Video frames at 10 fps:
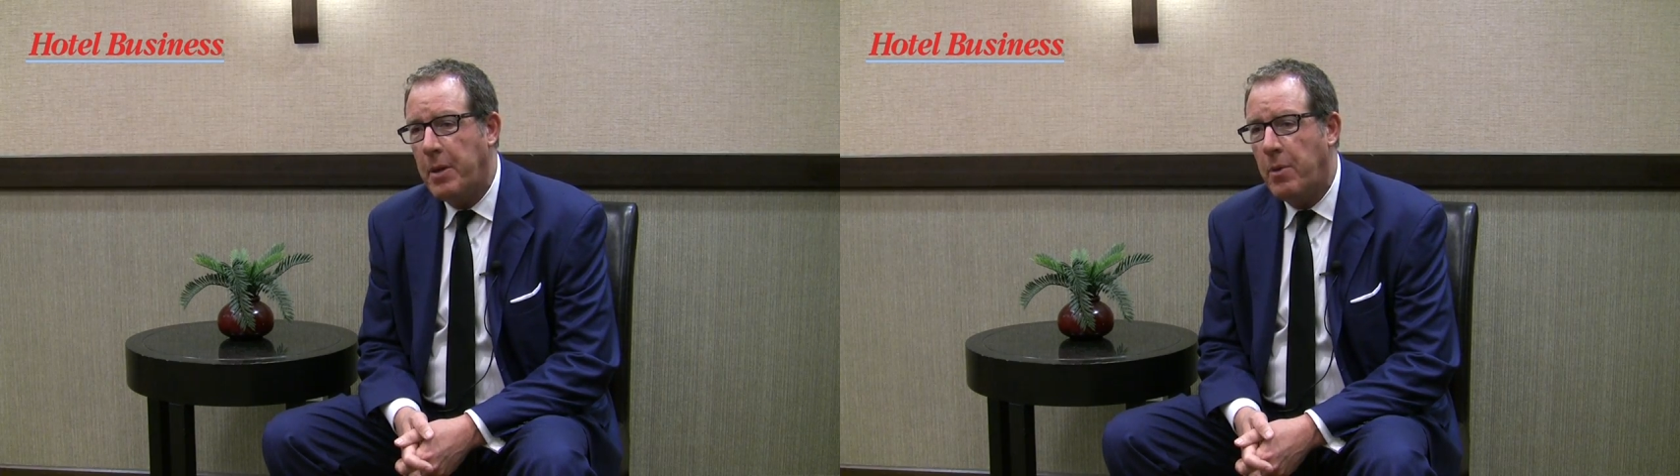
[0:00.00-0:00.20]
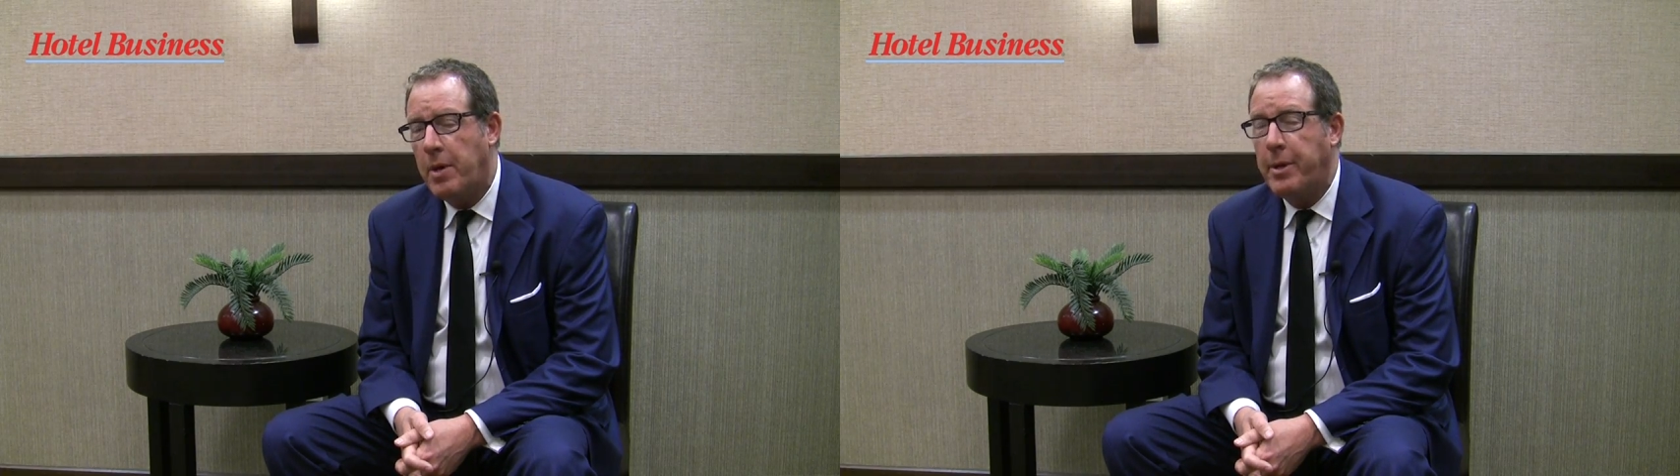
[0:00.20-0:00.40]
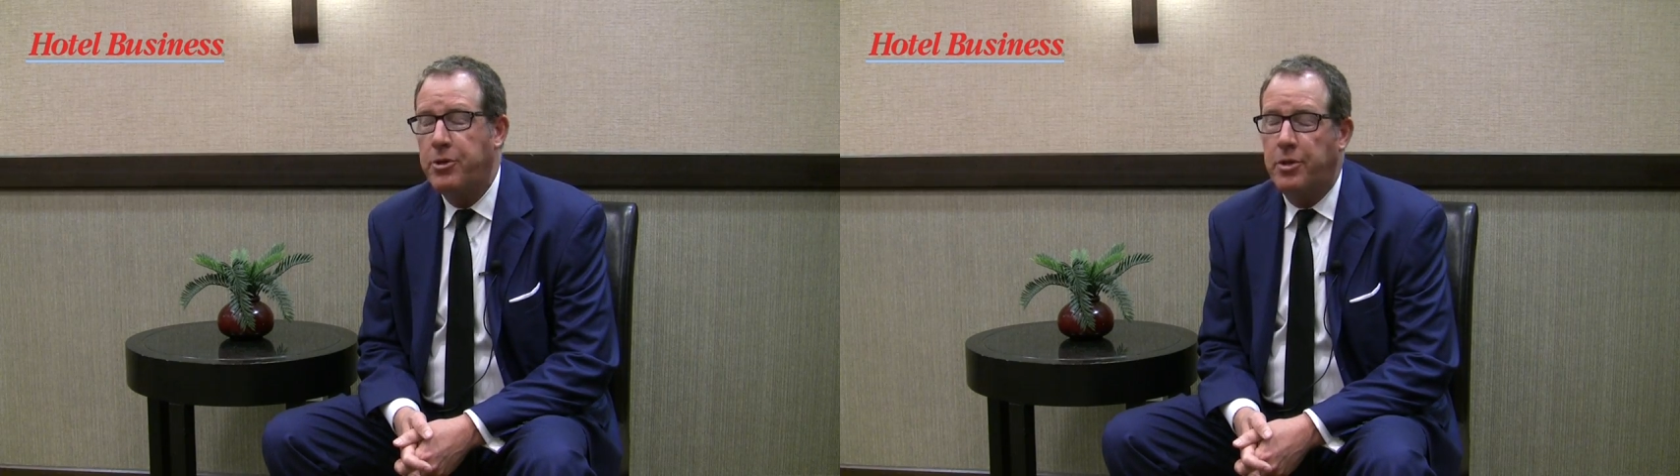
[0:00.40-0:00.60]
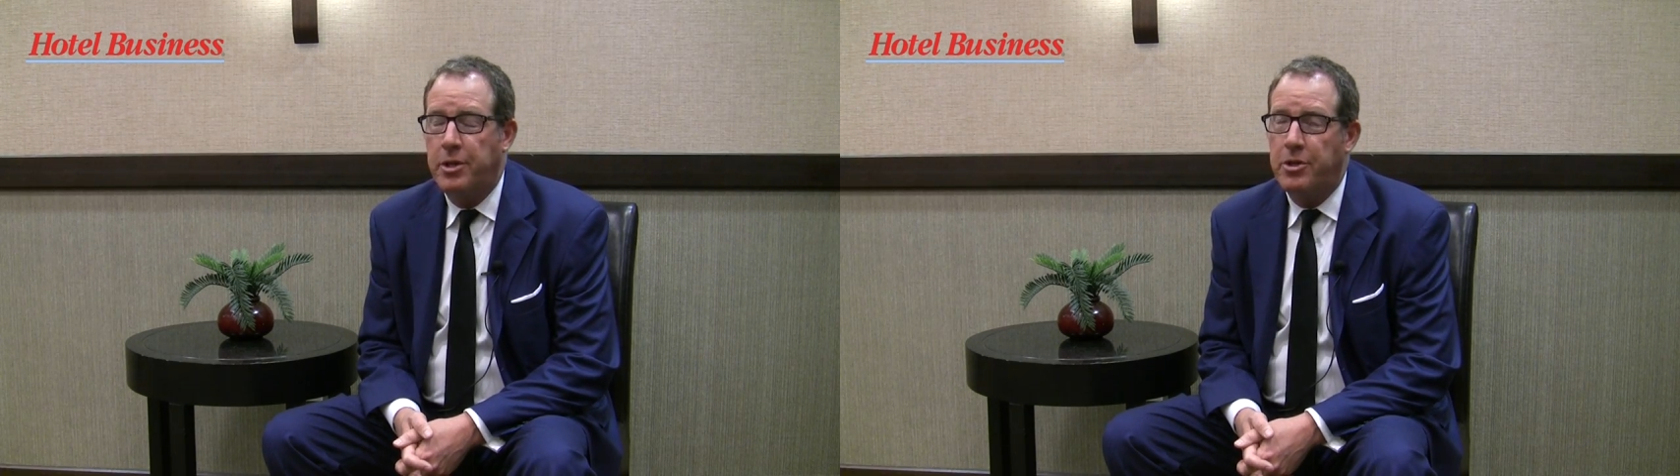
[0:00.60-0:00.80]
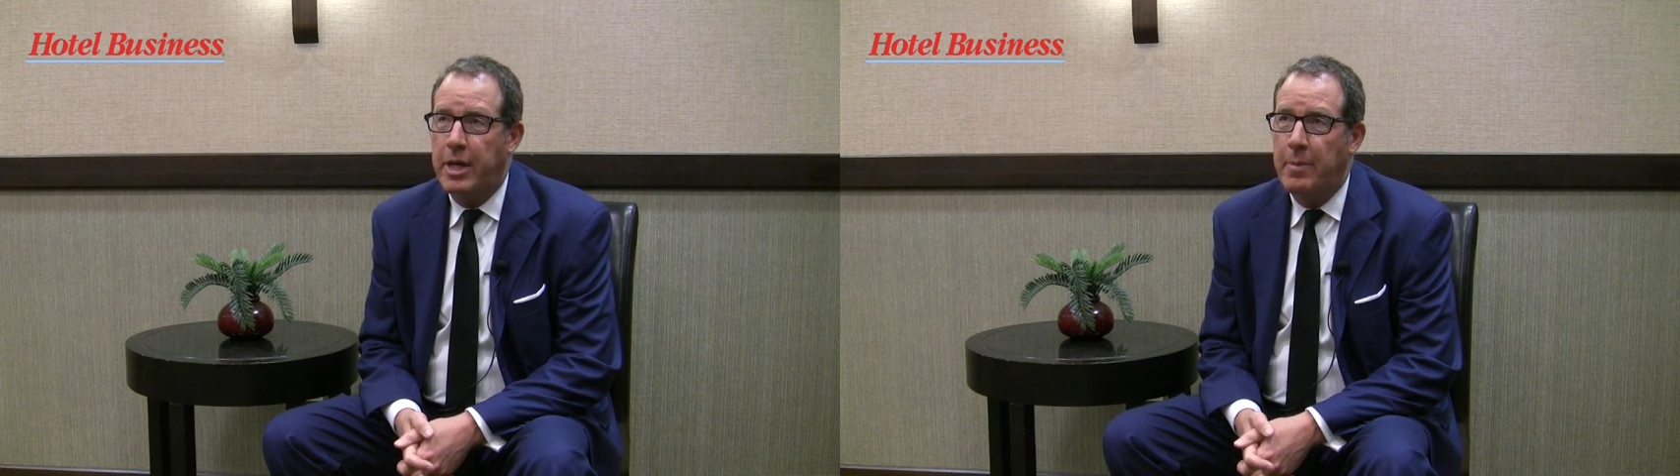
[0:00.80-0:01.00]
they want to make sure
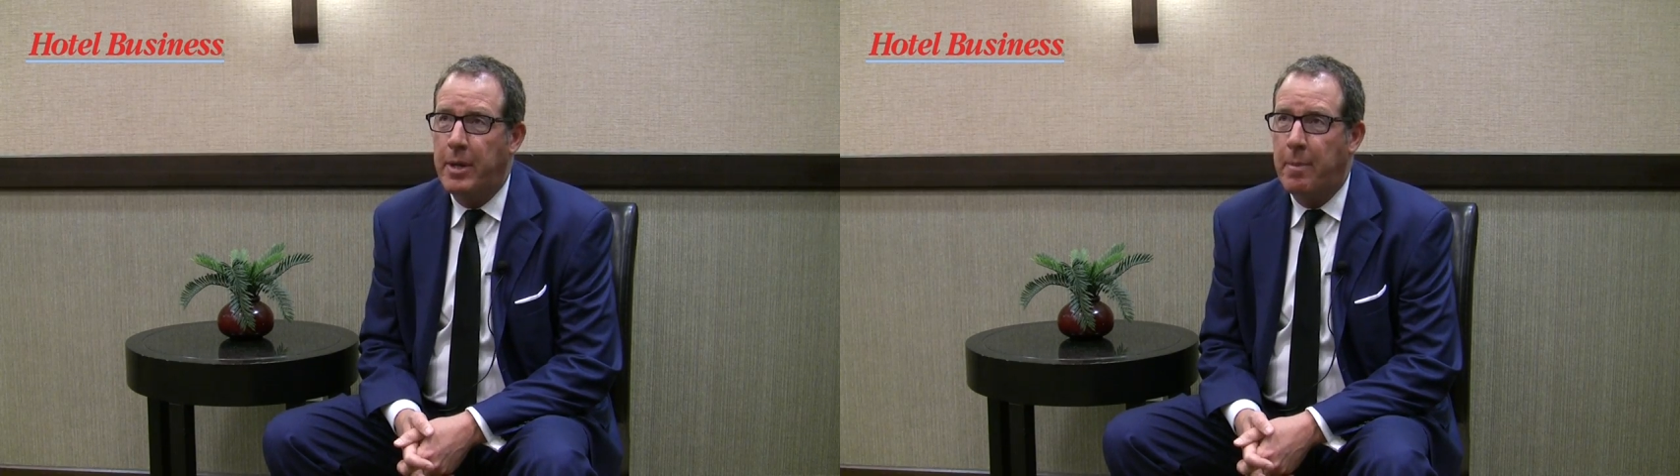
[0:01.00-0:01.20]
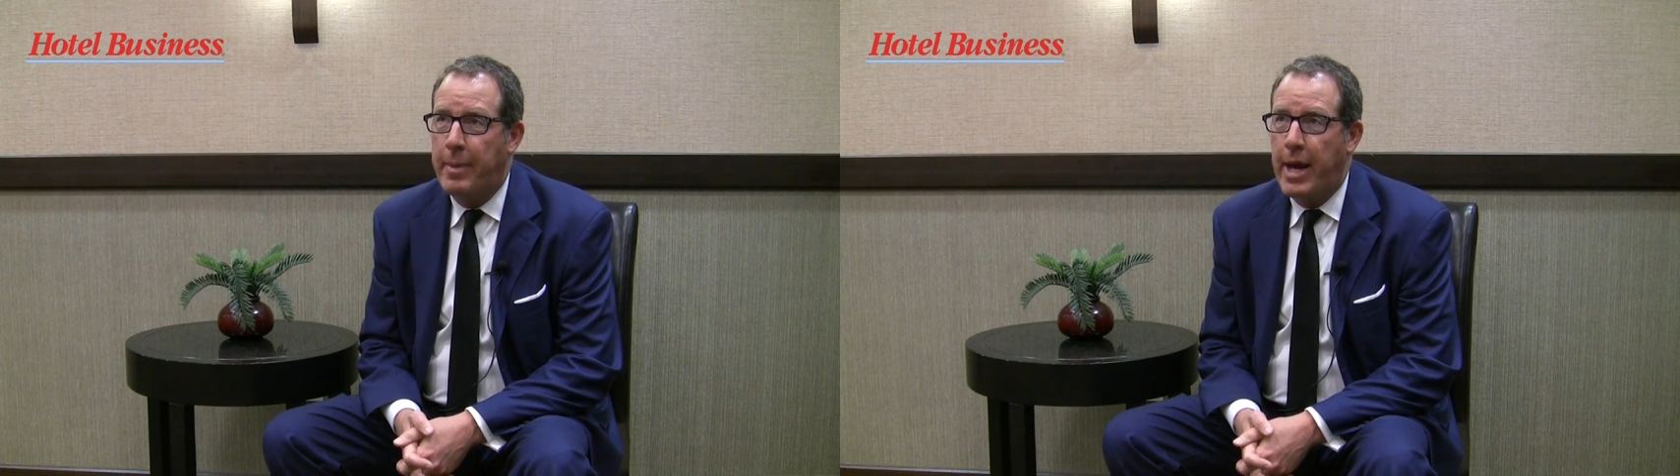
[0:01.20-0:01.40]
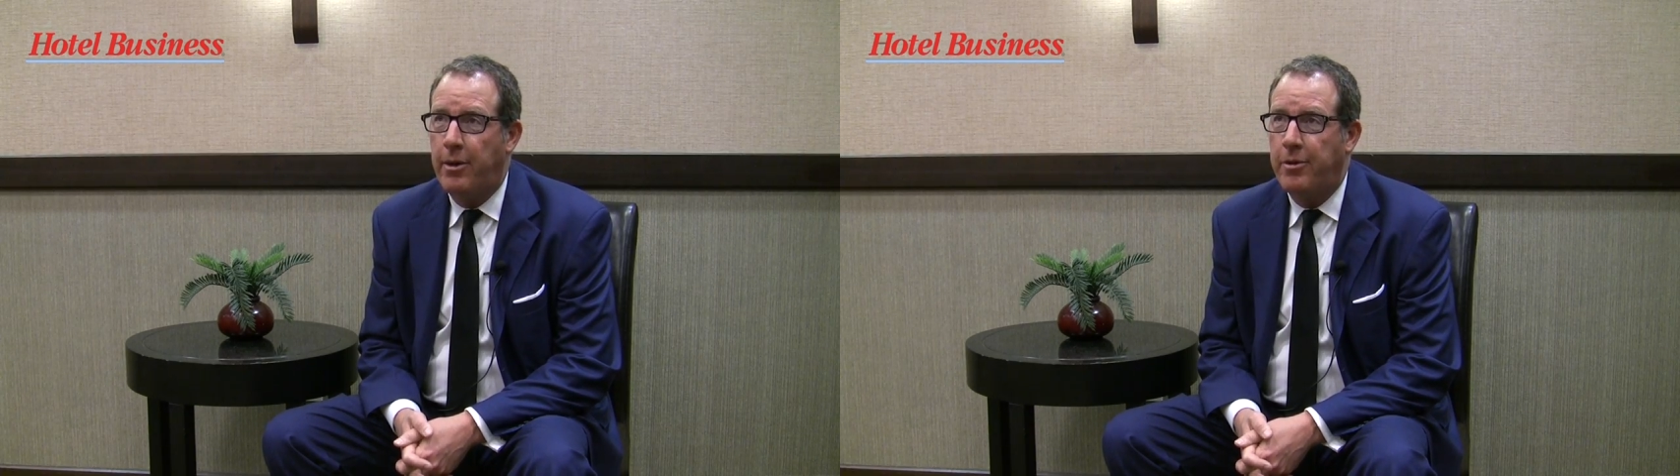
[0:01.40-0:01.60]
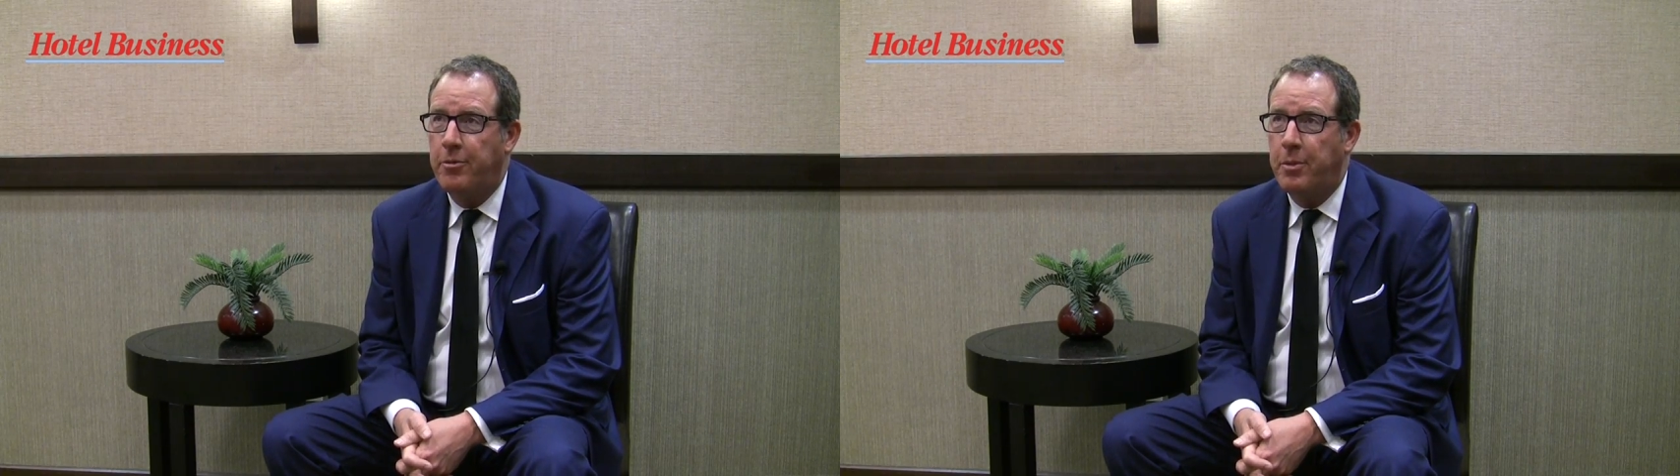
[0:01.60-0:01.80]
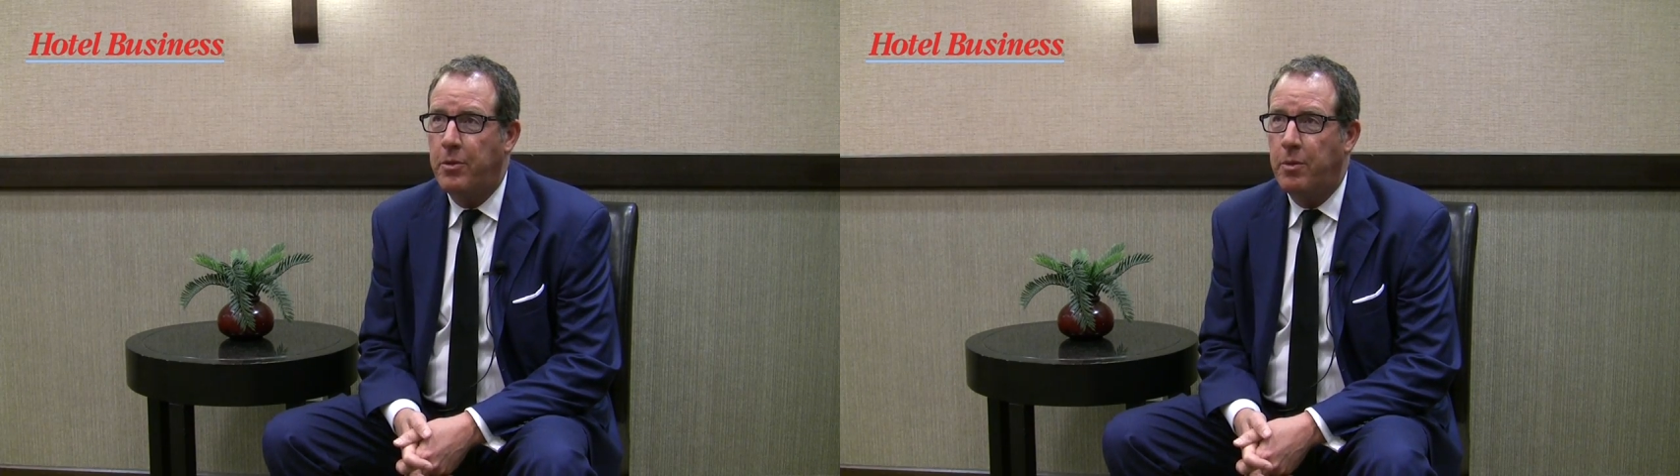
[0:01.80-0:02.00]
that you're keeping a
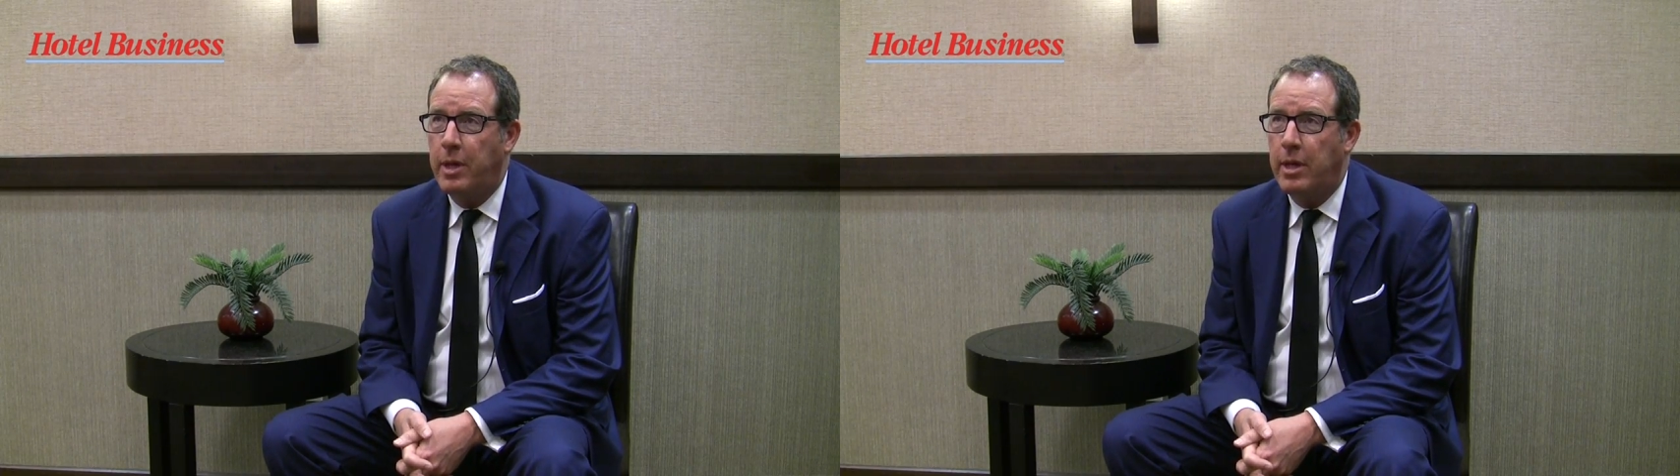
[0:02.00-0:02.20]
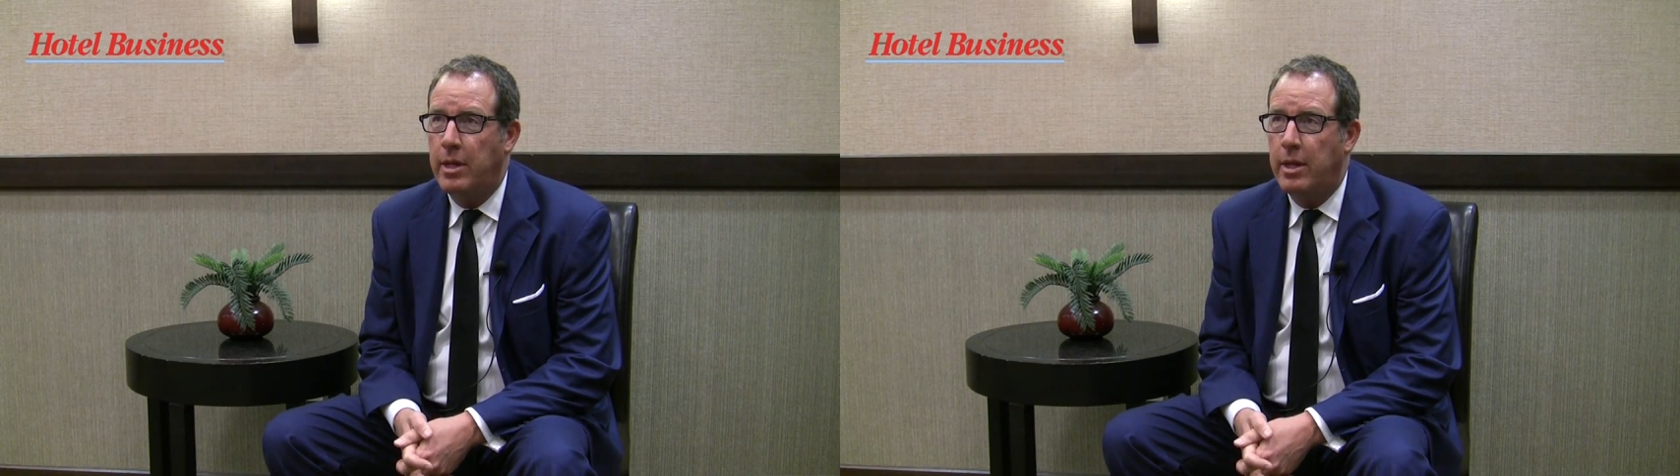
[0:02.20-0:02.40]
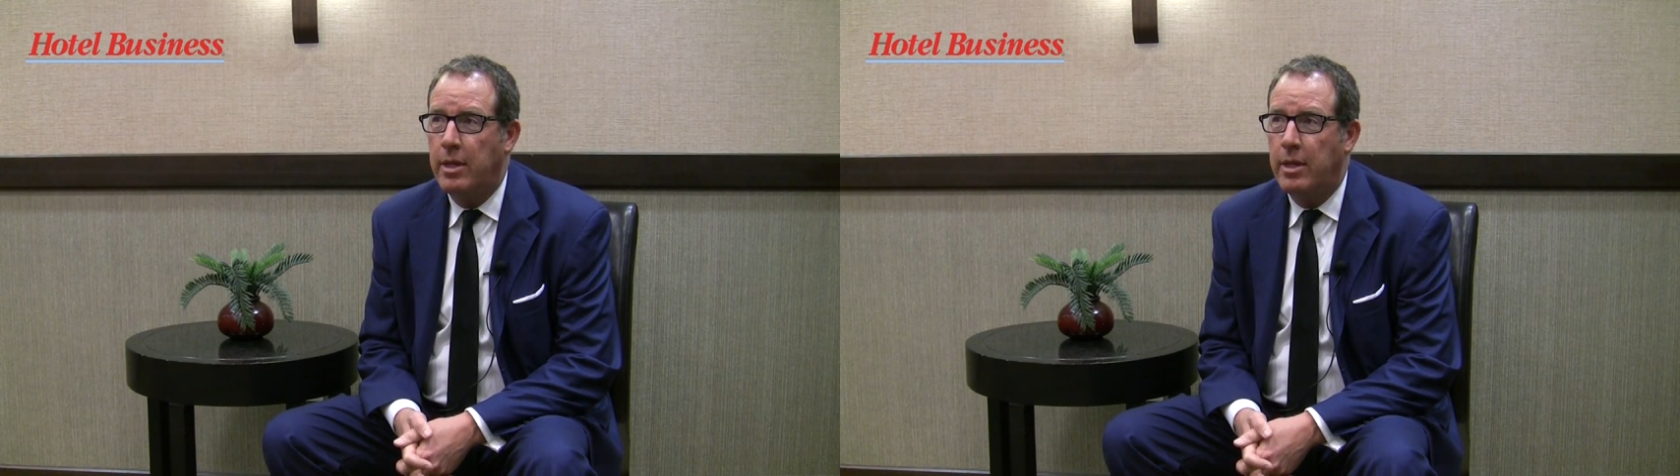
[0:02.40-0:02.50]
balance between